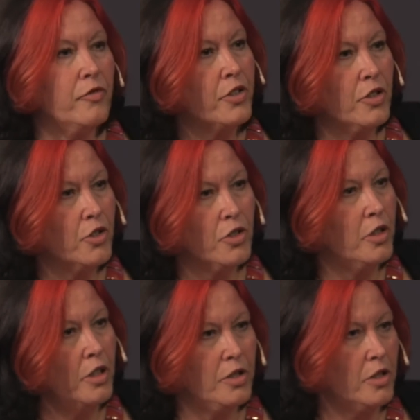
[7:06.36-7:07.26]
of research
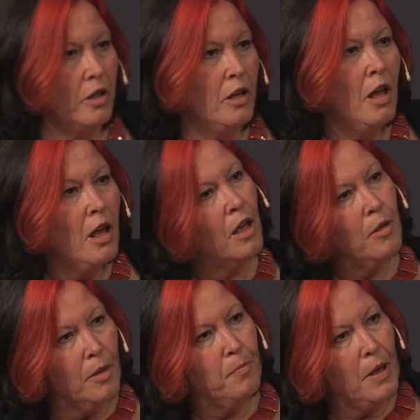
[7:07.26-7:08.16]
that needs done.
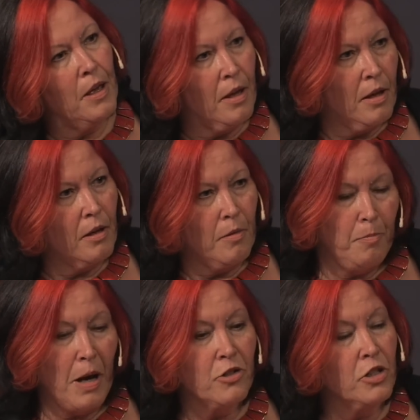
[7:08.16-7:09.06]

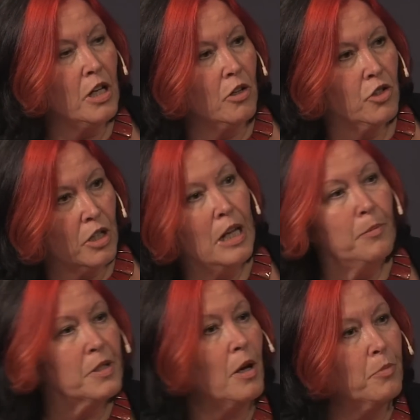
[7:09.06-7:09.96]
The battery technology
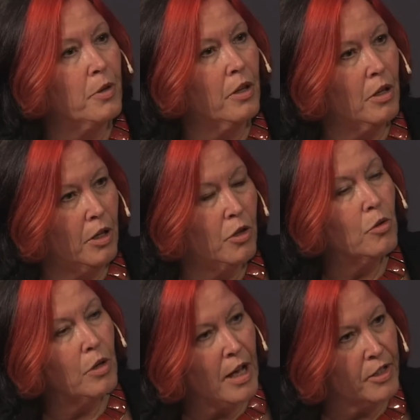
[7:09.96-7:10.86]
keeps up with, you
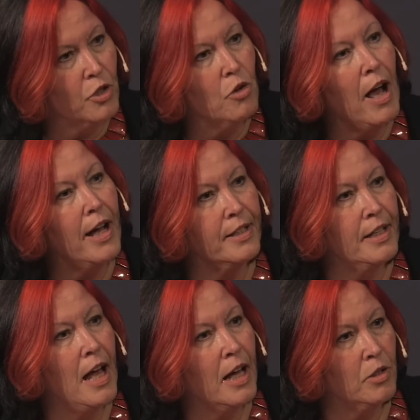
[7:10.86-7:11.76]
know, it has to go hand
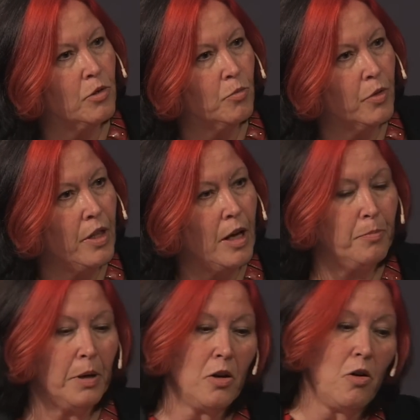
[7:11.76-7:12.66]
in hand with
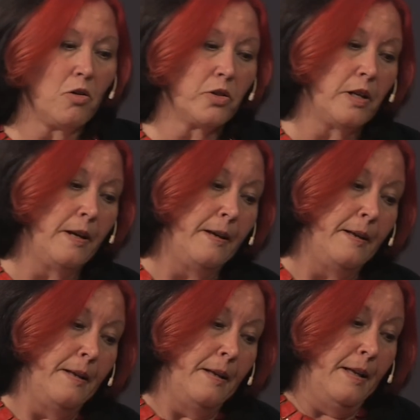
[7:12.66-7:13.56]
that, because
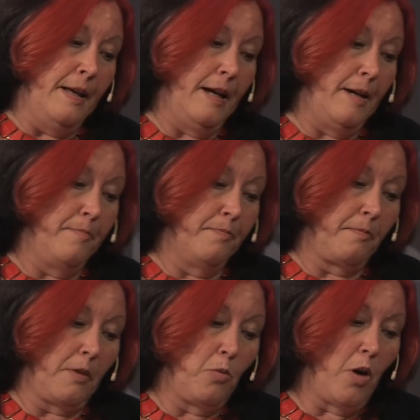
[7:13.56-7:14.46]

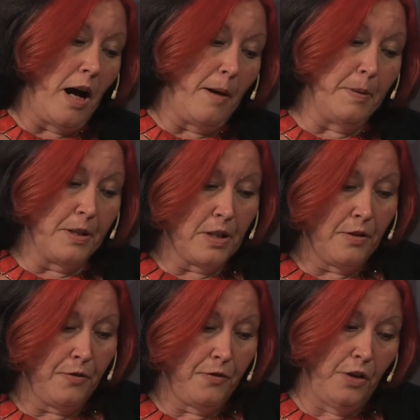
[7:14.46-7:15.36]
what happens
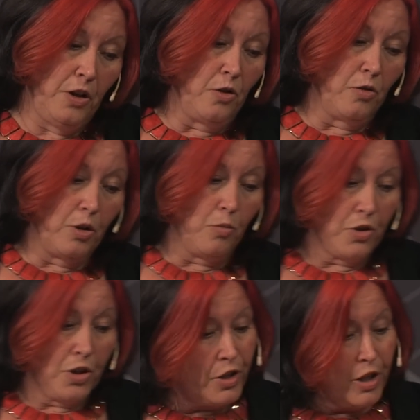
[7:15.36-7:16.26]
if, you know, you're
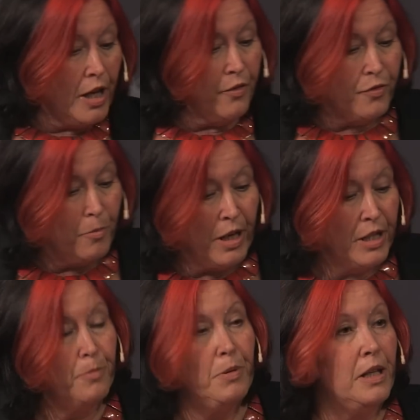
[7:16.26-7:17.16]
wanting to get from A
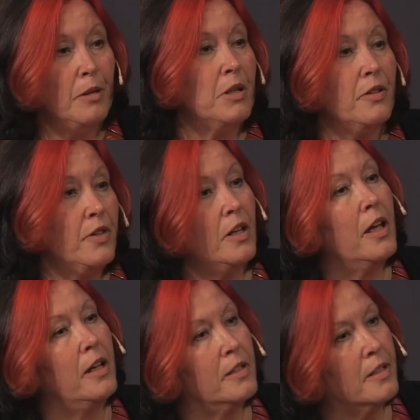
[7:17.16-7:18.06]
to B in the middle of the
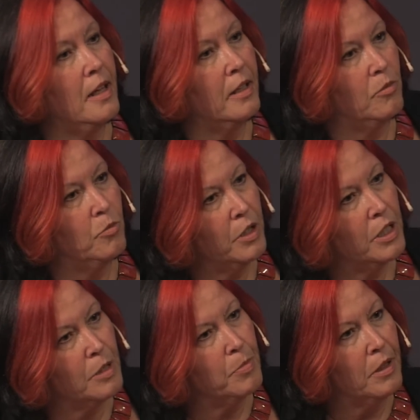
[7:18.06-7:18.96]
night, then we
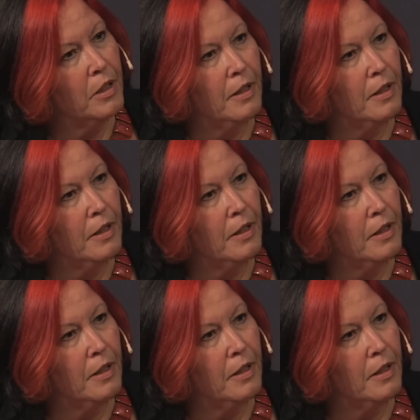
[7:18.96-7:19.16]
need to be...